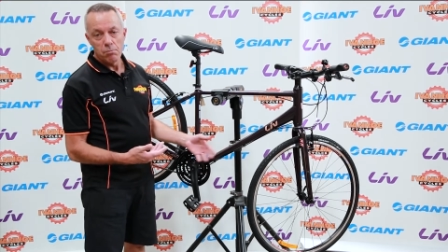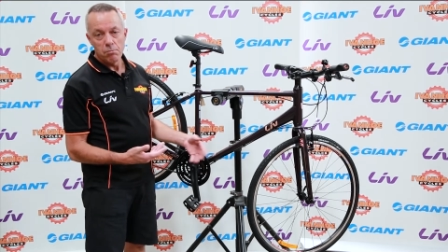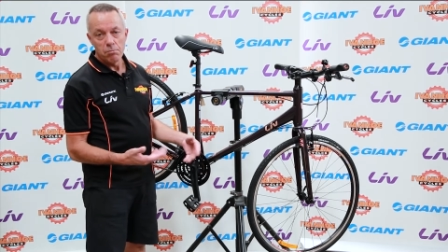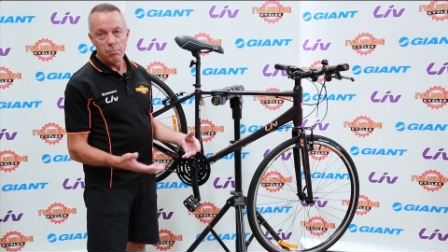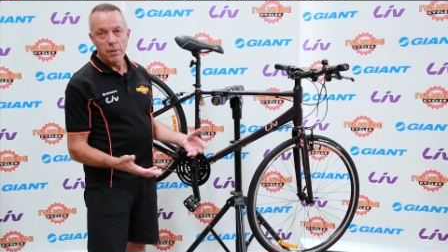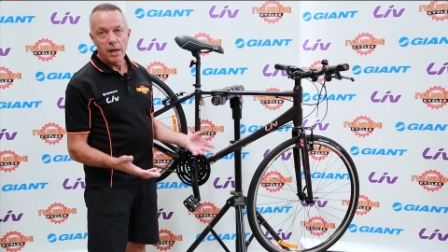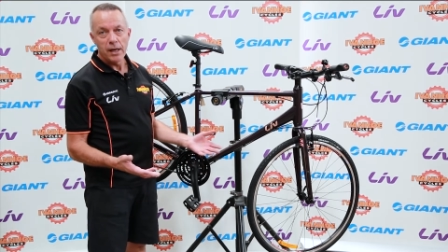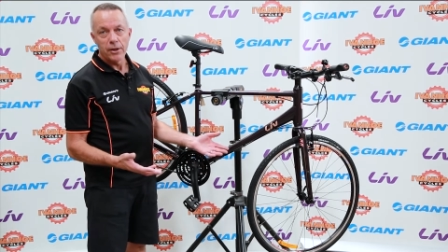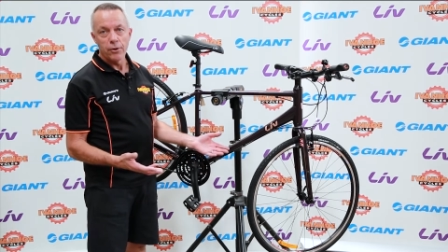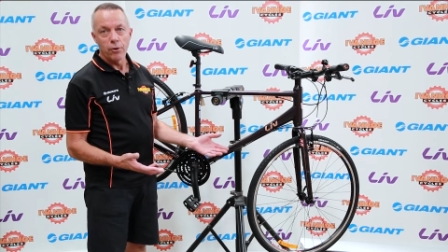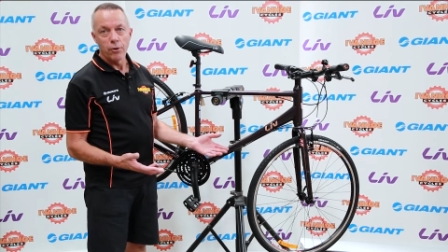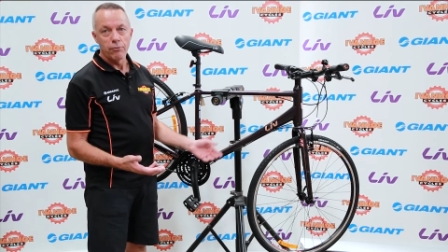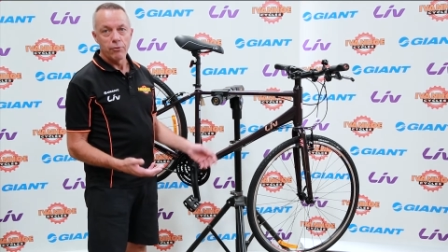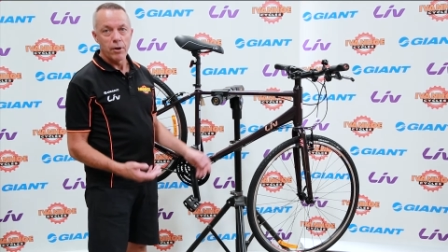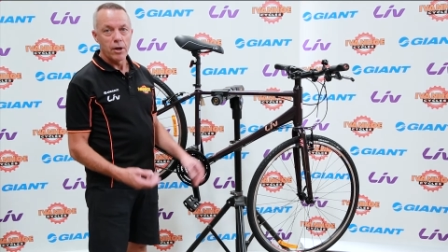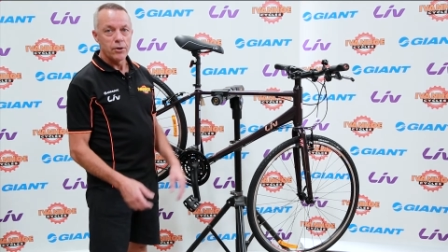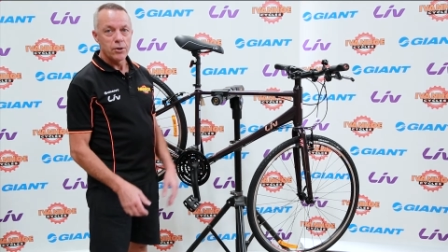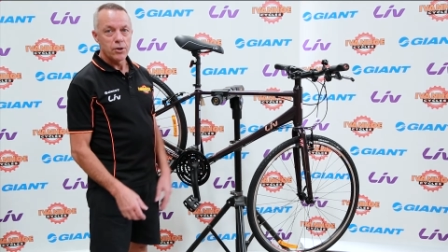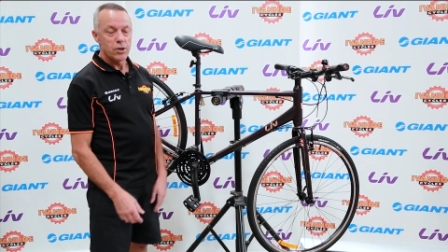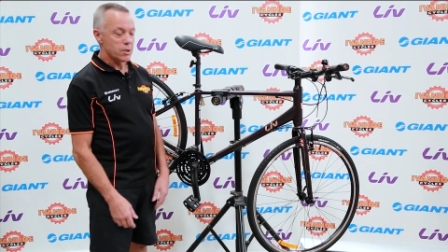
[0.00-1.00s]
mainly on
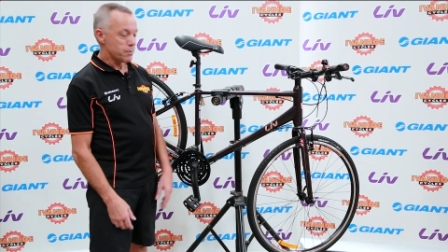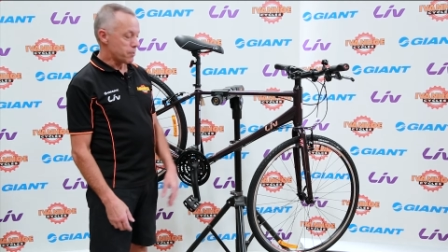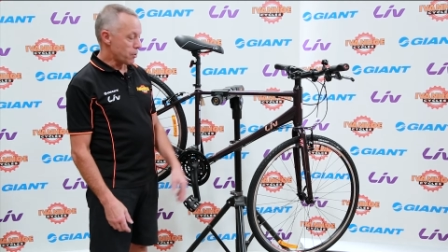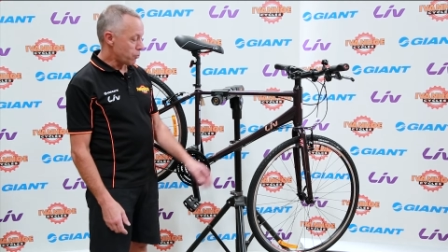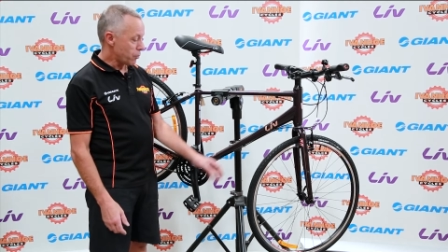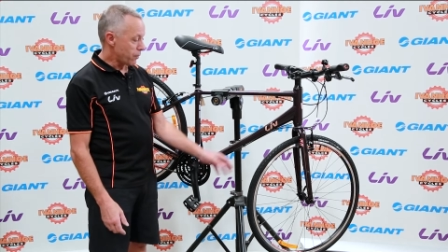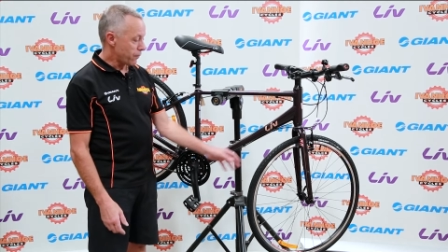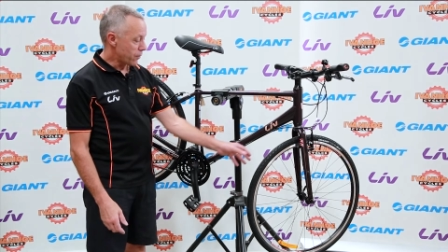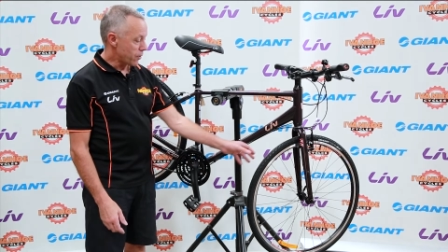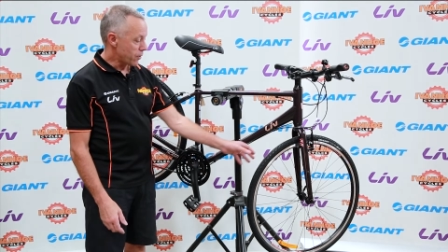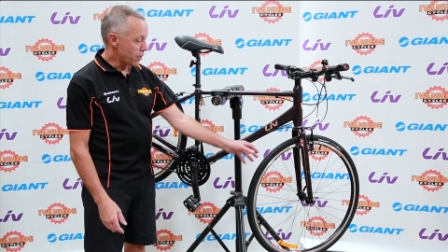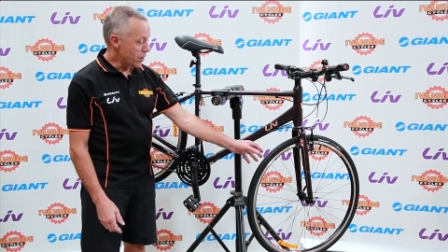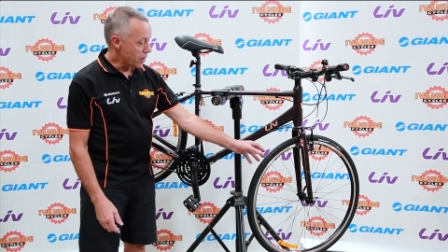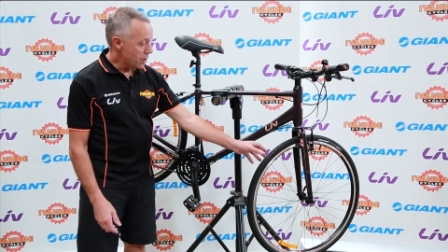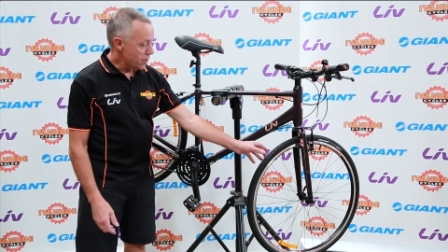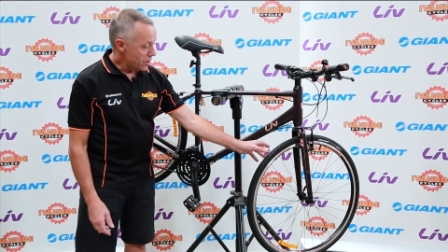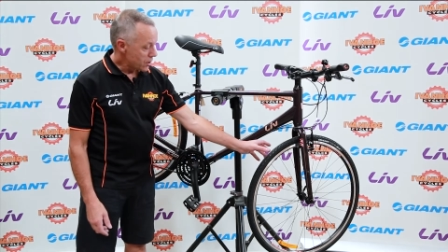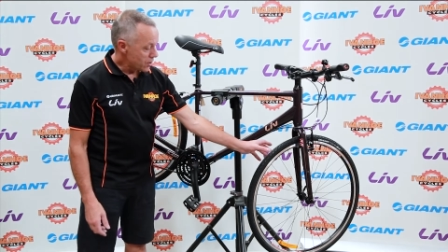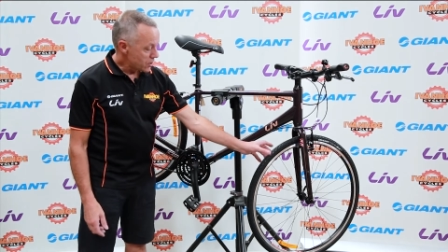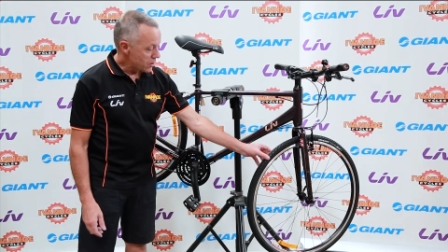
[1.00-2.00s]
road use, but with the
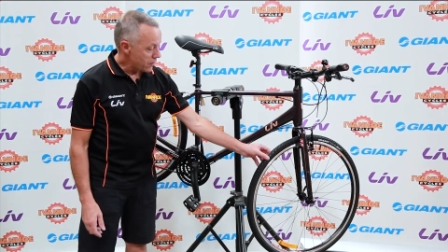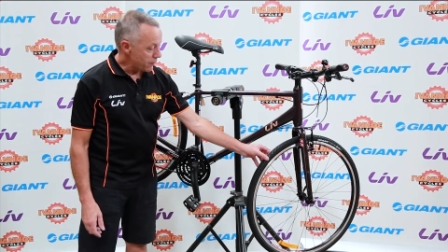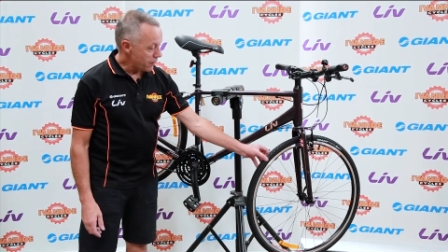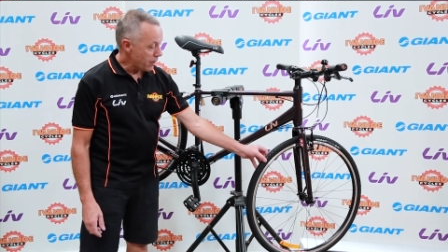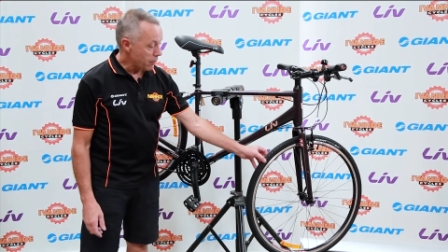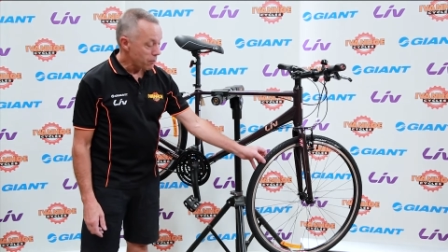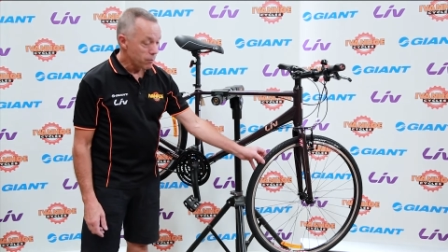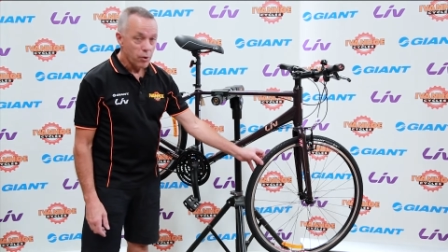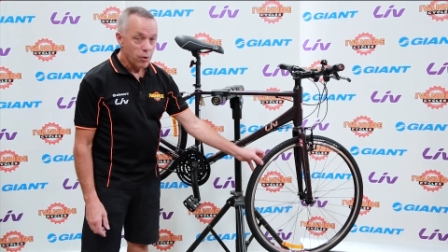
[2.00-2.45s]
700